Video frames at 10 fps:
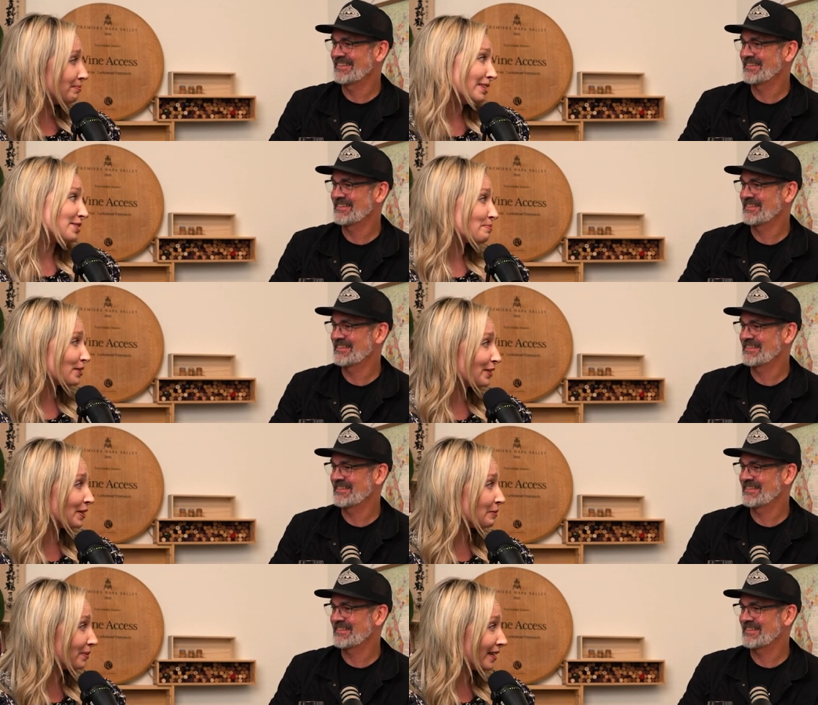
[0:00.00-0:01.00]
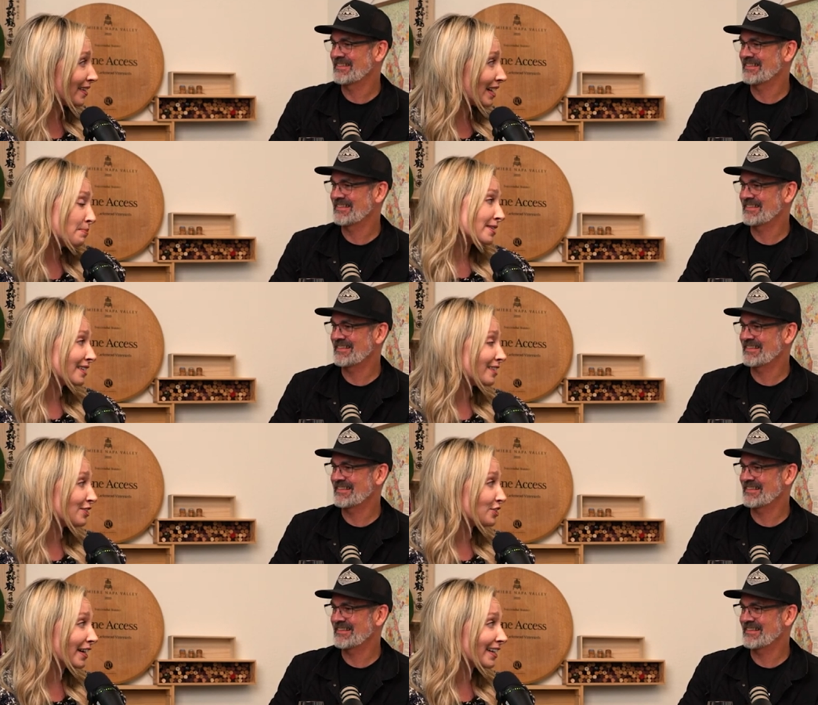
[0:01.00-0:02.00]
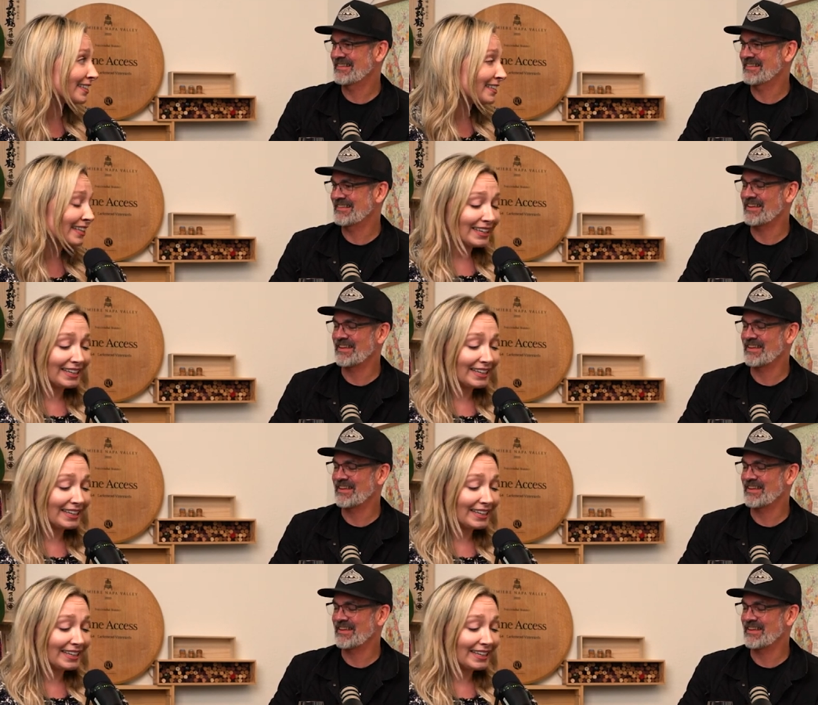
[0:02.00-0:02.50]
Speaker 1: not super into it, but I'd be excited to try it.